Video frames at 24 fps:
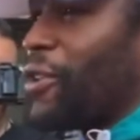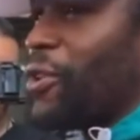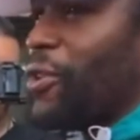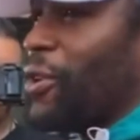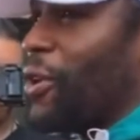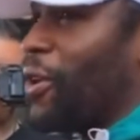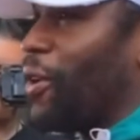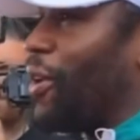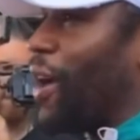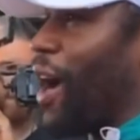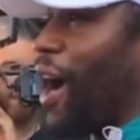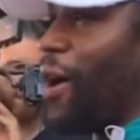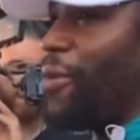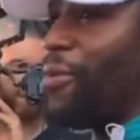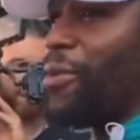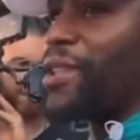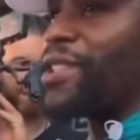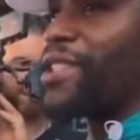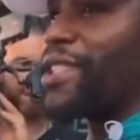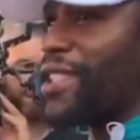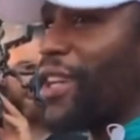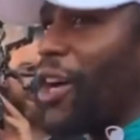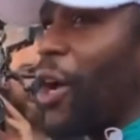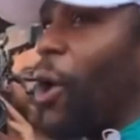You know, I
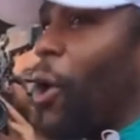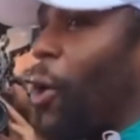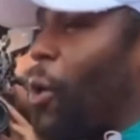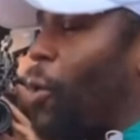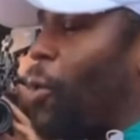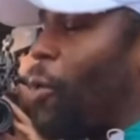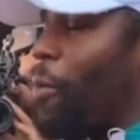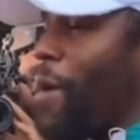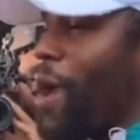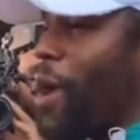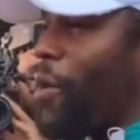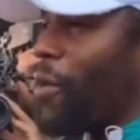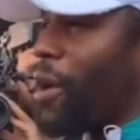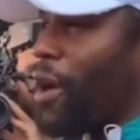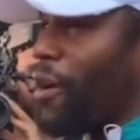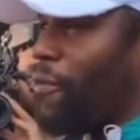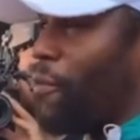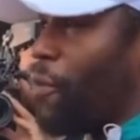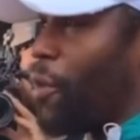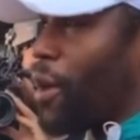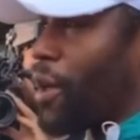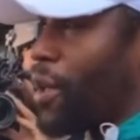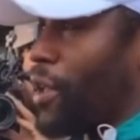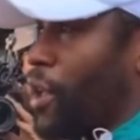was an old man when
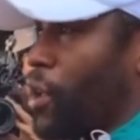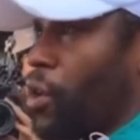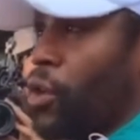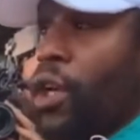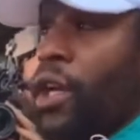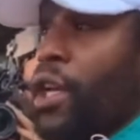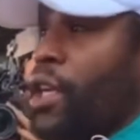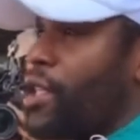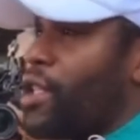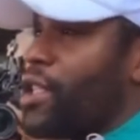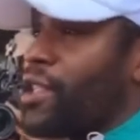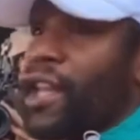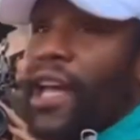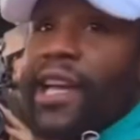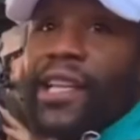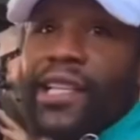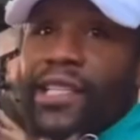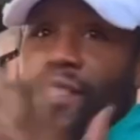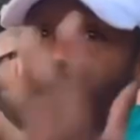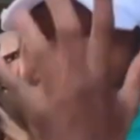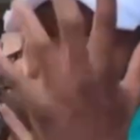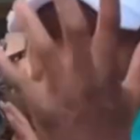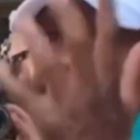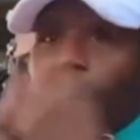I fought Canelo. Just like
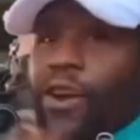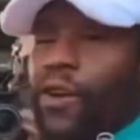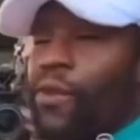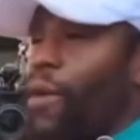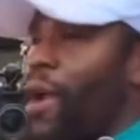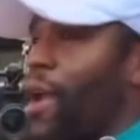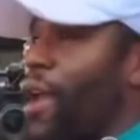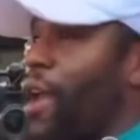this right